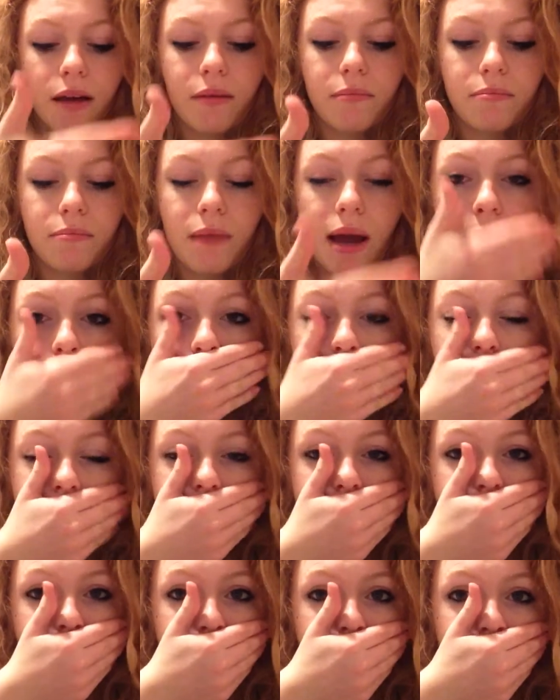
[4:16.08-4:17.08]
mouth,
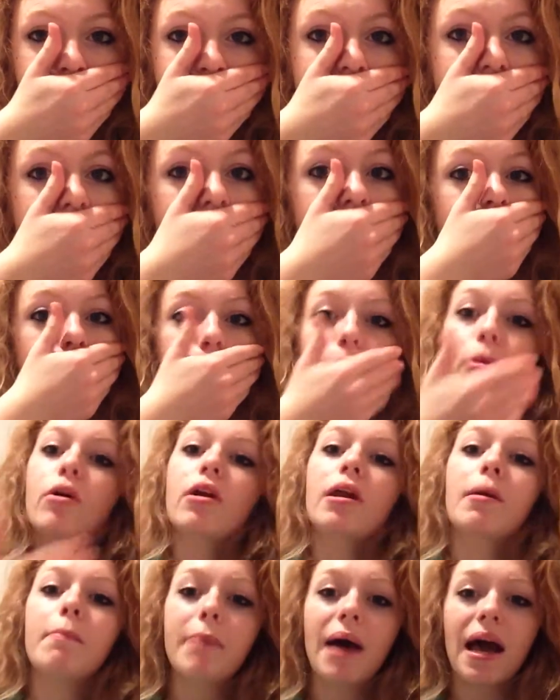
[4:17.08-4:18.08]
and then
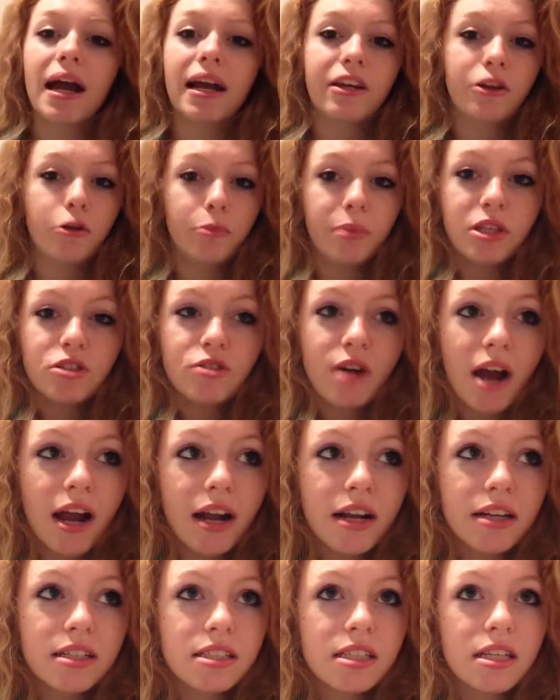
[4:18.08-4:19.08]
pull him back and he'll be
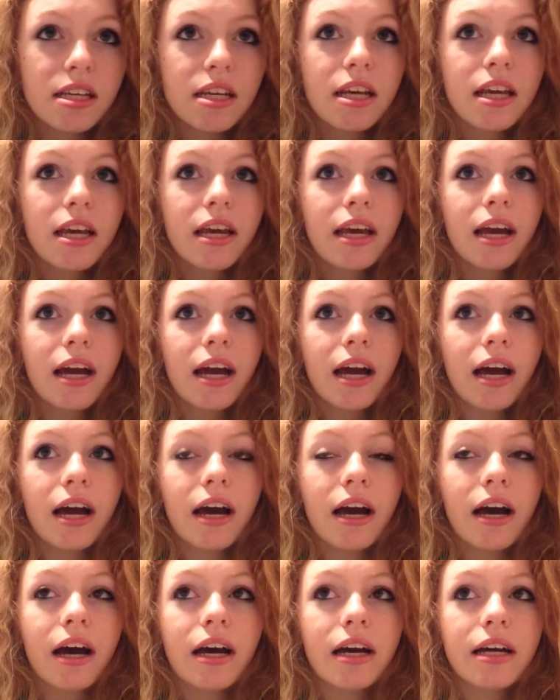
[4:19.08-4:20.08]
dragged.
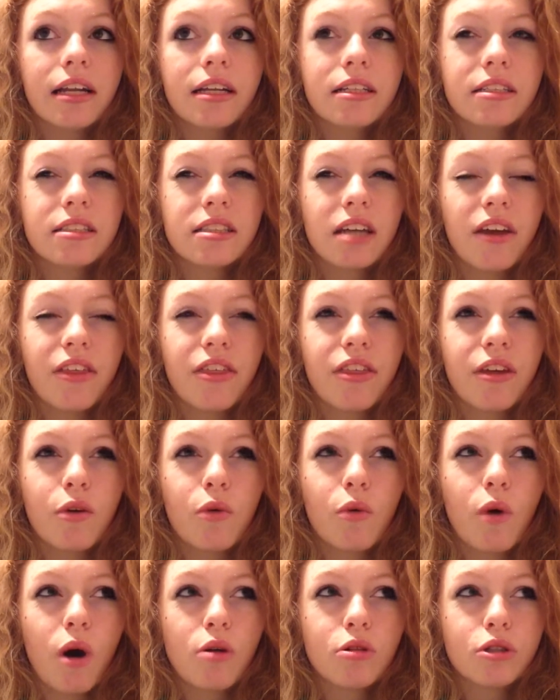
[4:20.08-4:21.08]
And I think
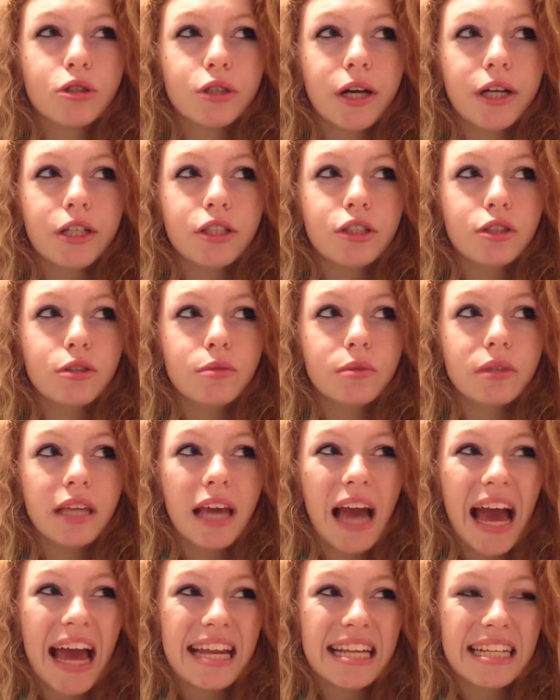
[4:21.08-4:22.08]
what I'll try and do with the
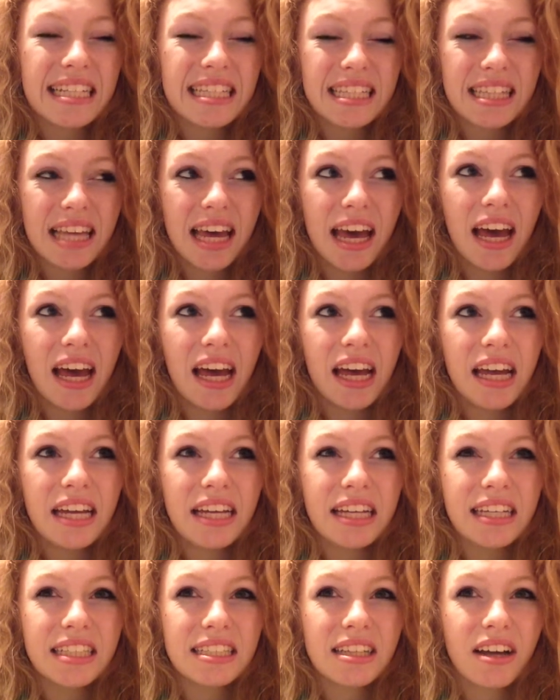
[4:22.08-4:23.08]
edits there
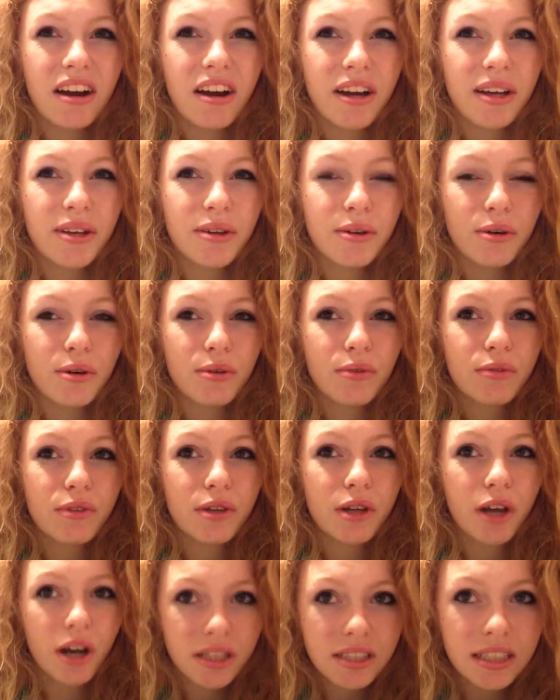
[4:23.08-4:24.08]
is kind of
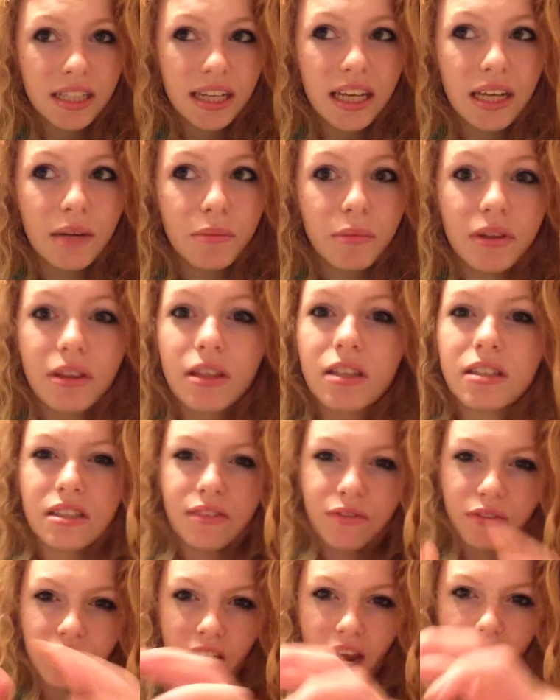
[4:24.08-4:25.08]
cut it in with as
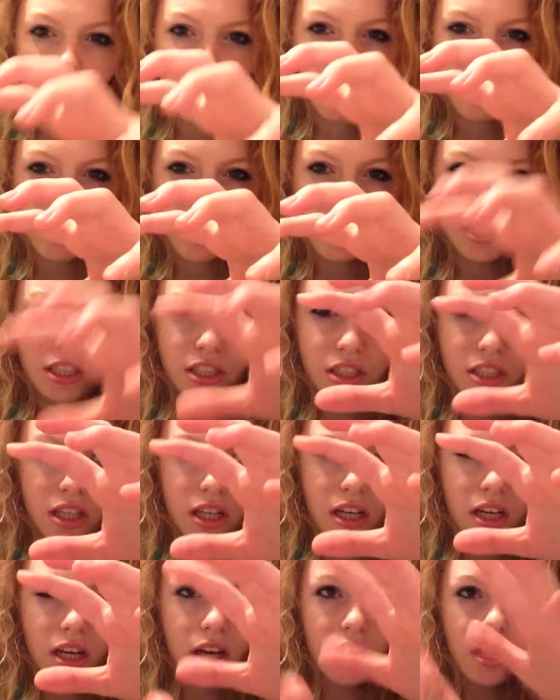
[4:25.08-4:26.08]
if the camera is...
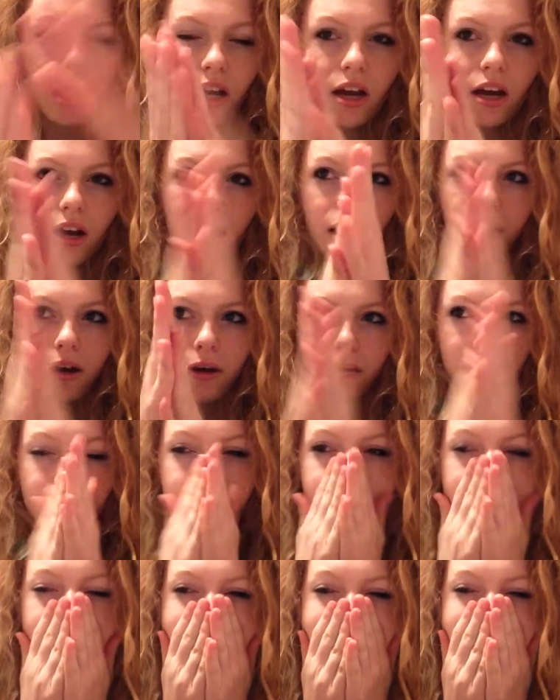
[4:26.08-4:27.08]

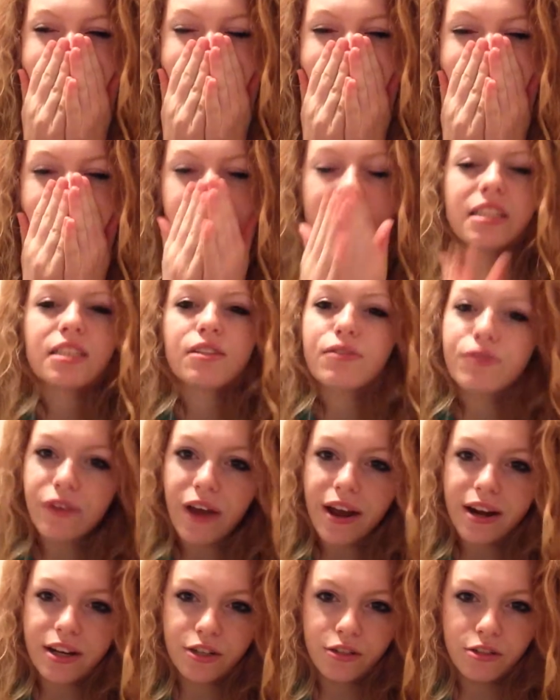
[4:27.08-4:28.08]
there's an
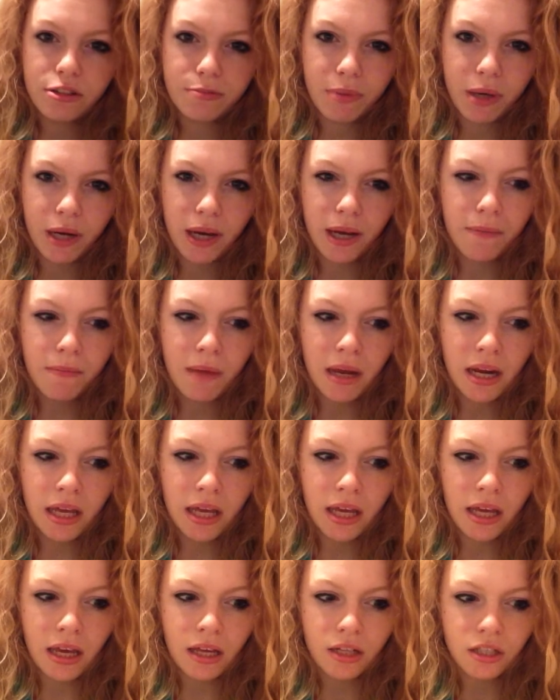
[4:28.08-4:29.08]
effect used by
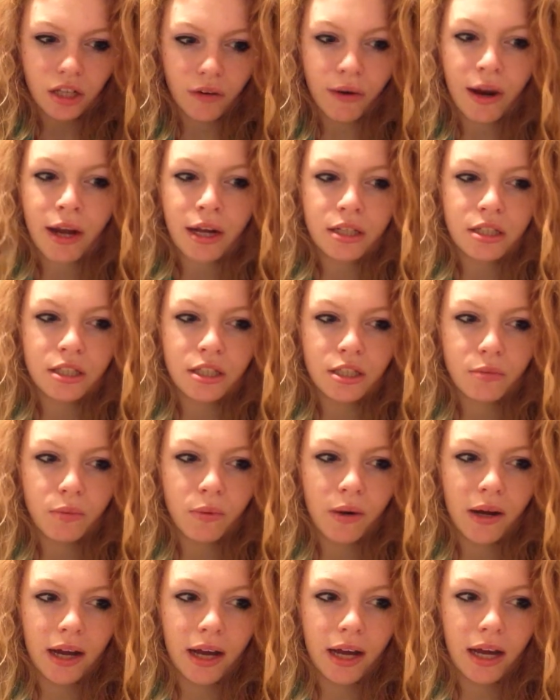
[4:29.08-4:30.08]
many directors
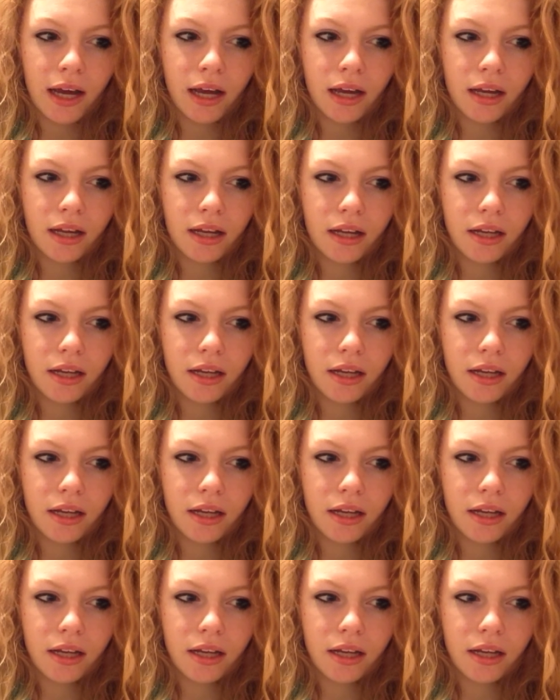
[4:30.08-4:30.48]
where